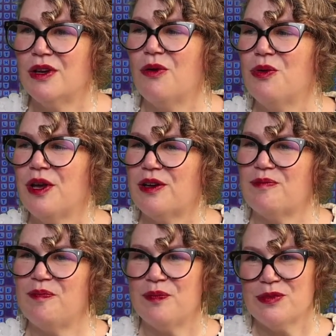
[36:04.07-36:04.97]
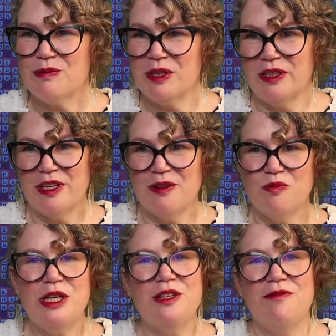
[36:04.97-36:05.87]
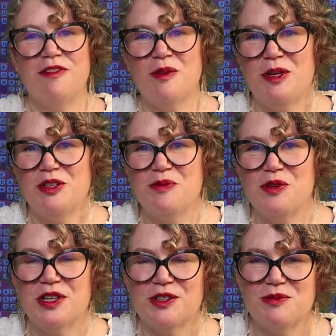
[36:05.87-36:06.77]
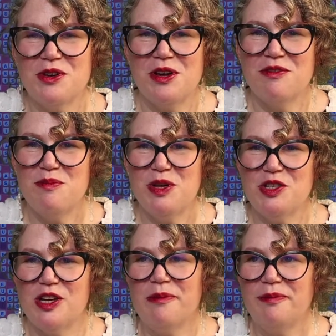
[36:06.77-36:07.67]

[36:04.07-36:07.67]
Oh yeah, something like that. We didn't film underwater because we don't have the budget.